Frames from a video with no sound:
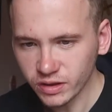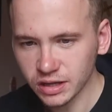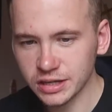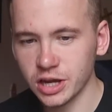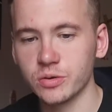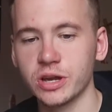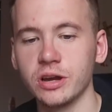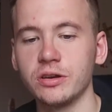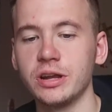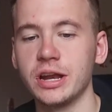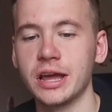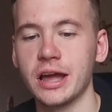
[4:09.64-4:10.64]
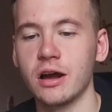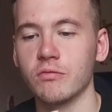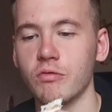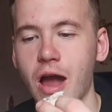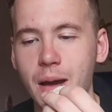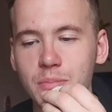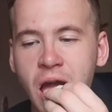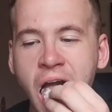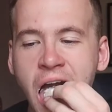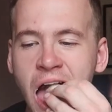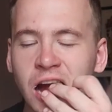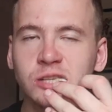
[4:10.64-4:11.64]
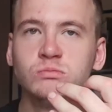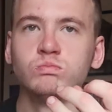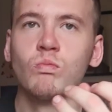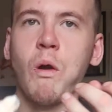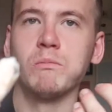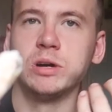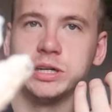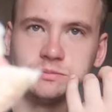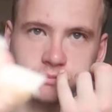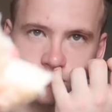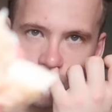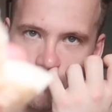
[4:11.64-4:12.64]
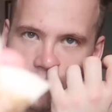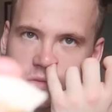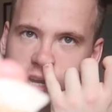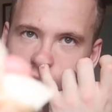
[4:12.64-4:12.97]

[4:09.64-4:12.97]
It go good in a uh, wrap but it